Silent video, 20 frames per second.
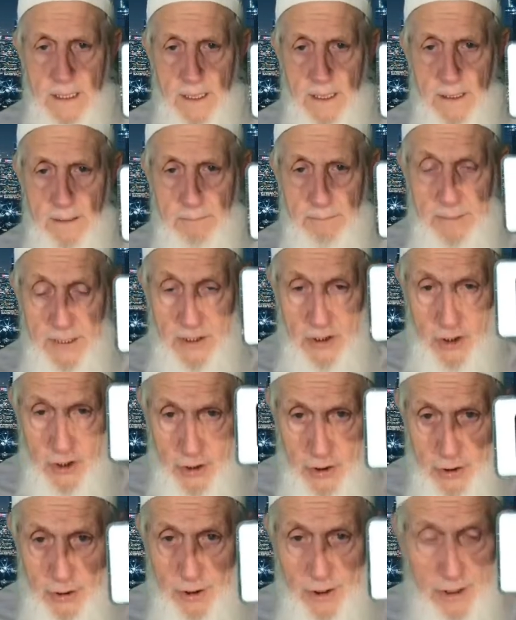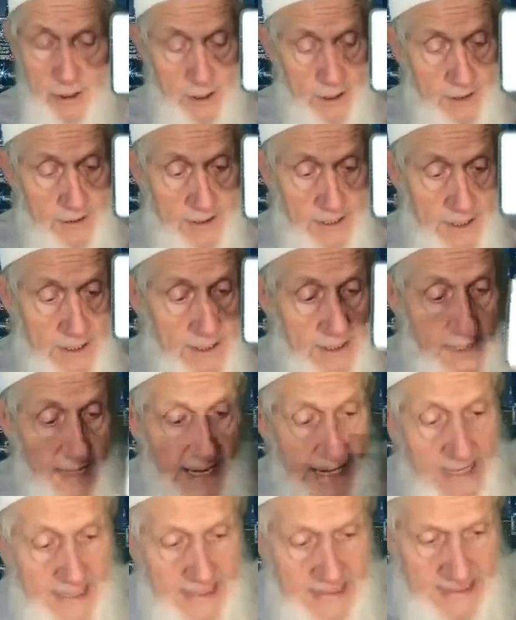Be sure that
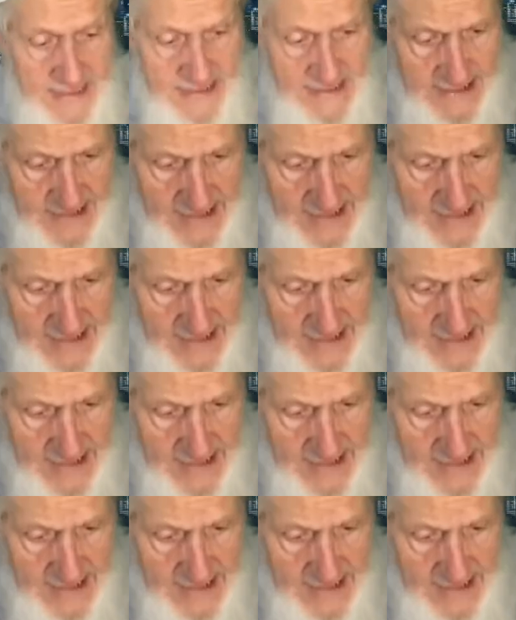it's set